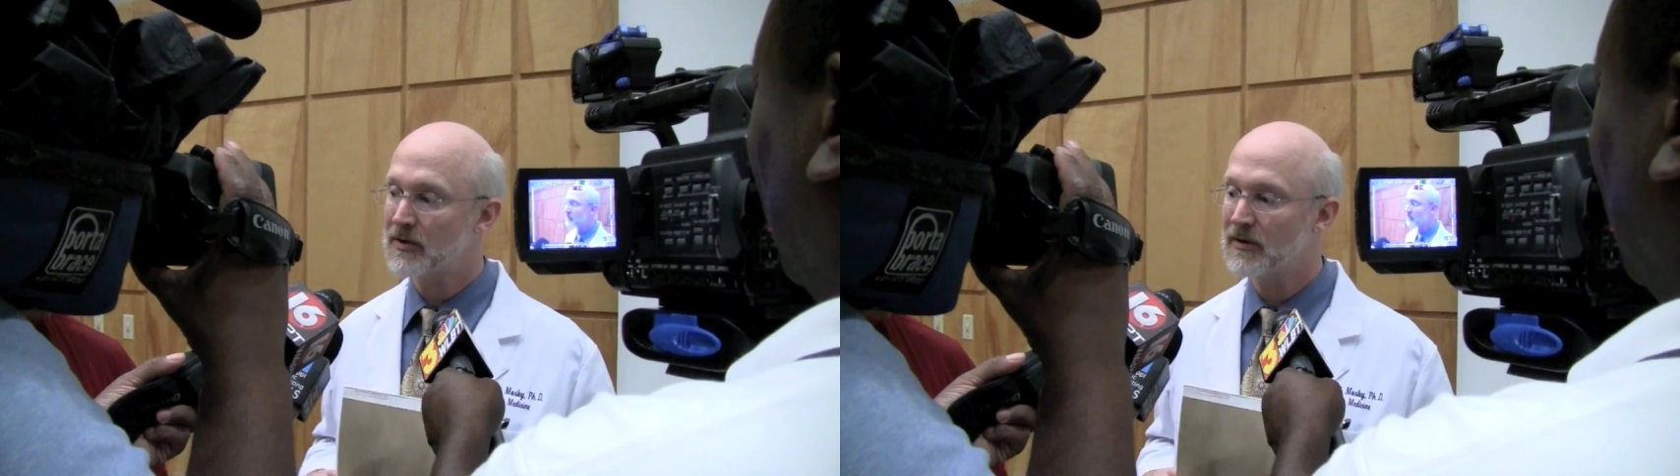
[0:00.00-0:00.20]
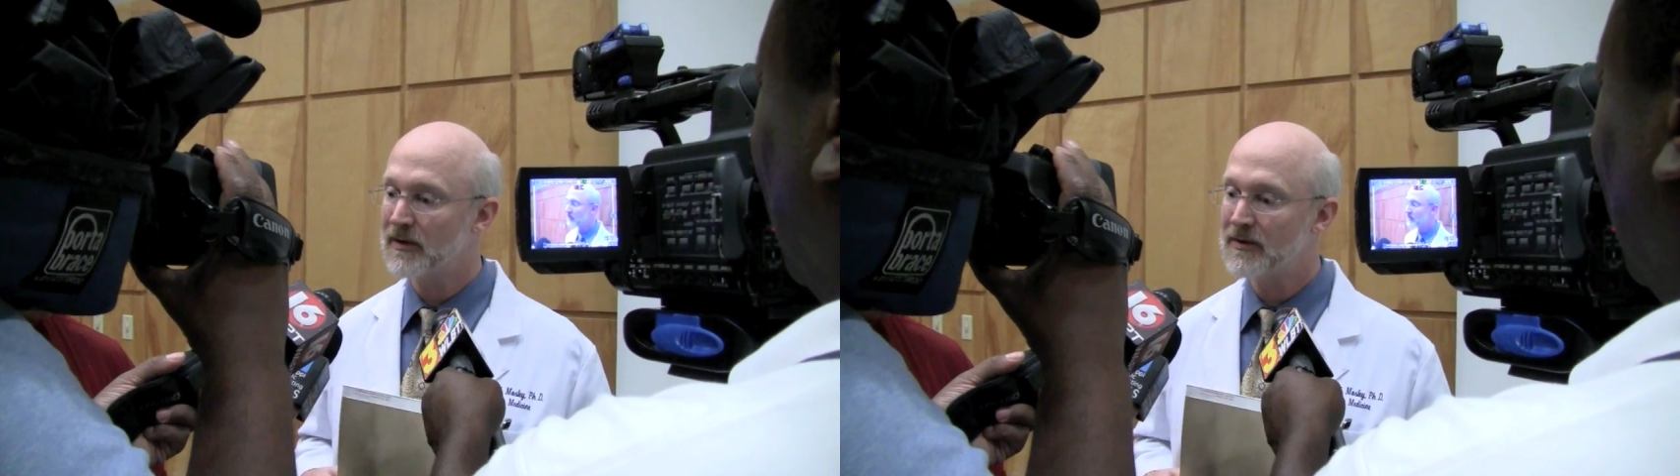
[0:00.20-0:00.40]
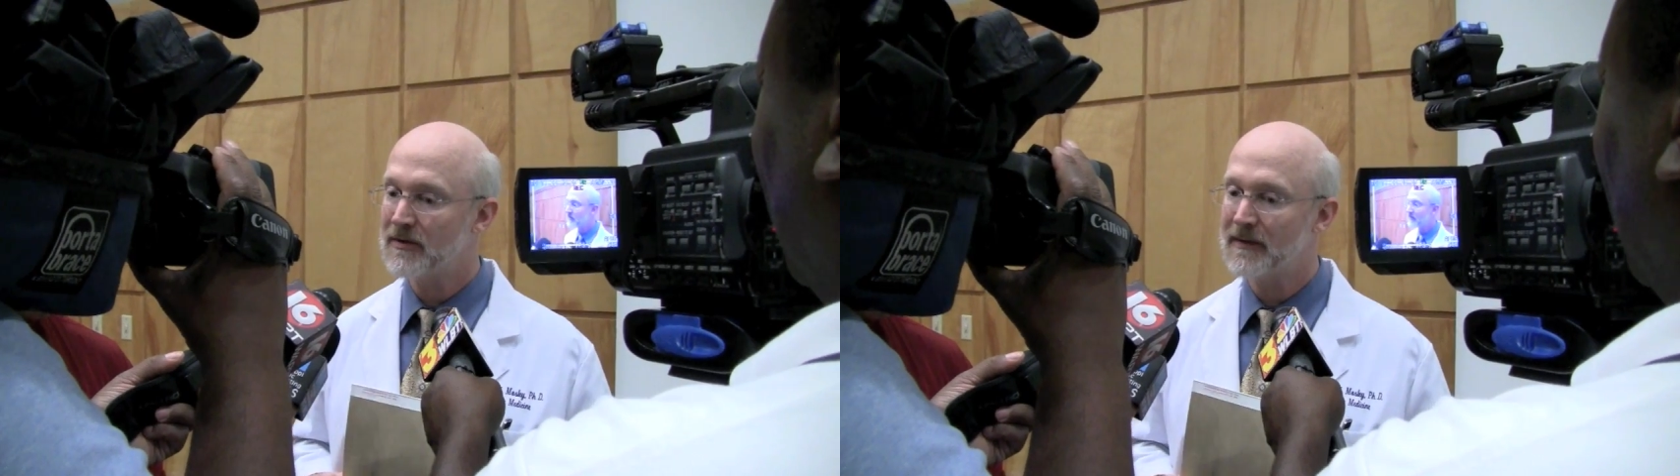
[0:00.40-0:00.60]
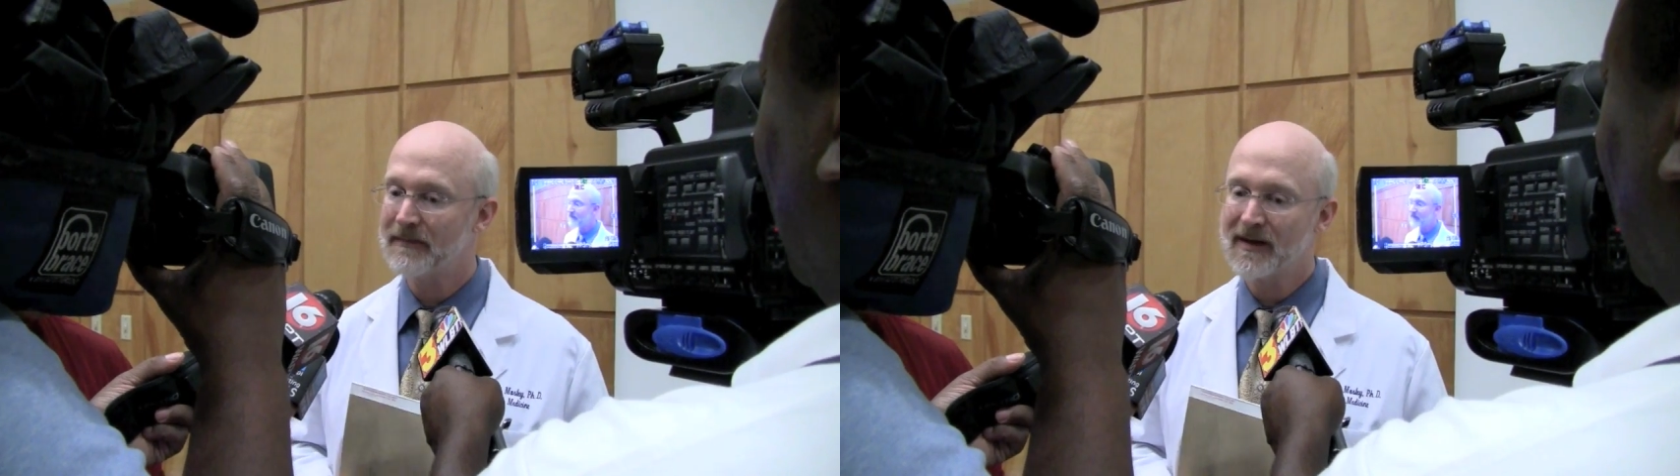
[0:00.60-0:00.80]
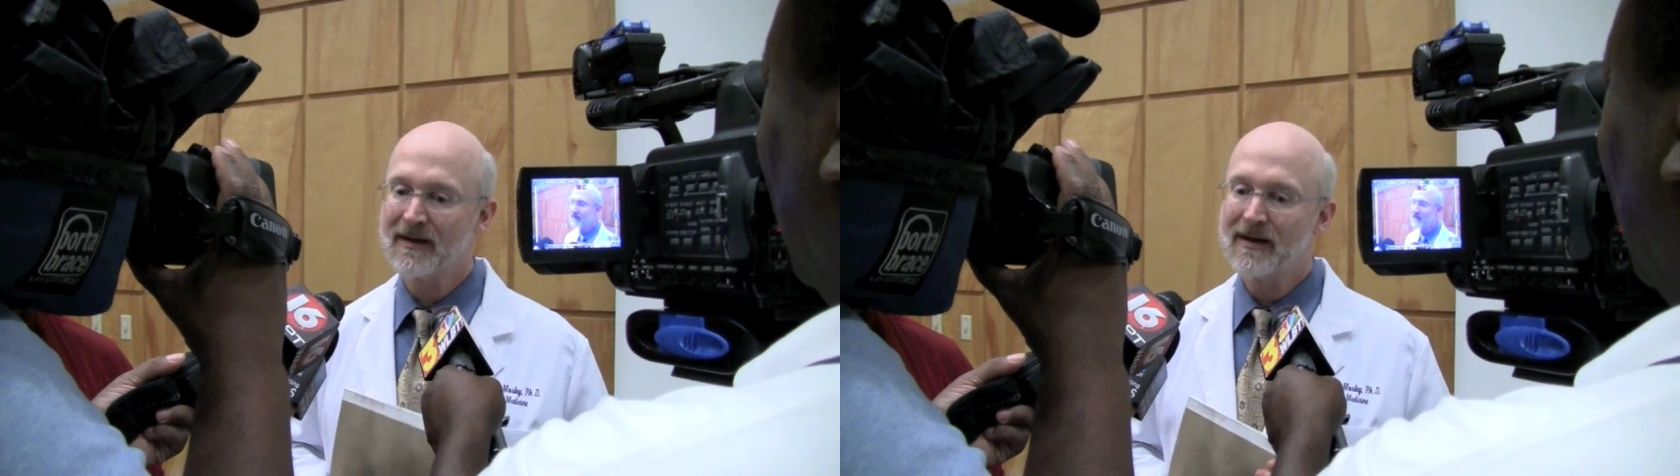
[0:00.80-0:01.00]
which is
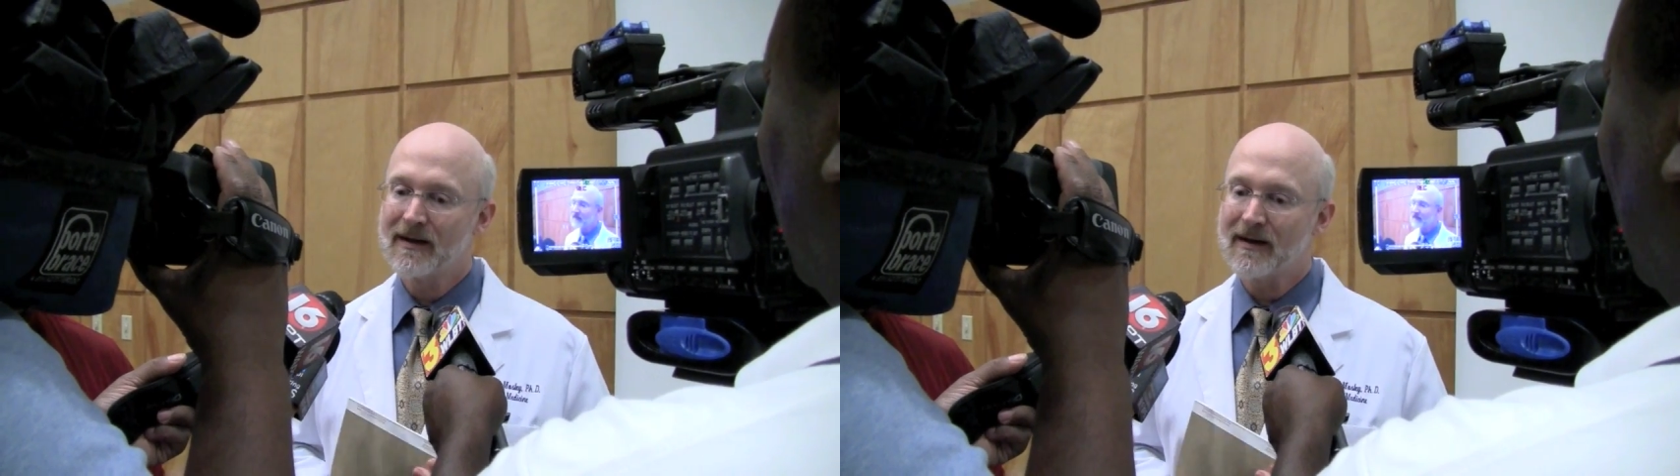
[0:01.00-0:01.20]
fantastic.